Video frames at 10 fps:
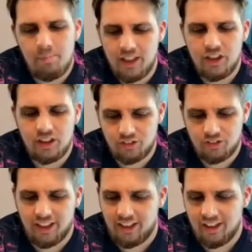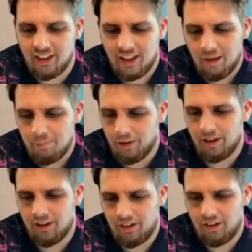based is fine, but
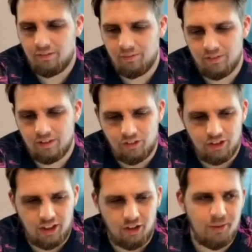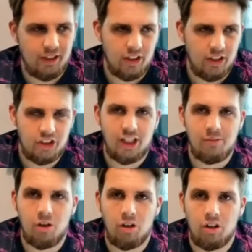if you give me the
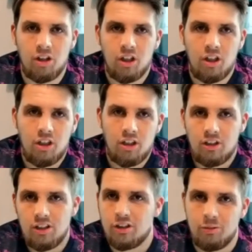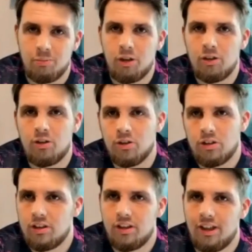gym or you're doing Broncos,
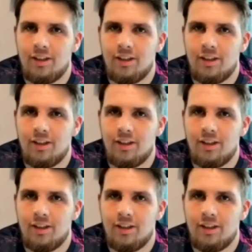no.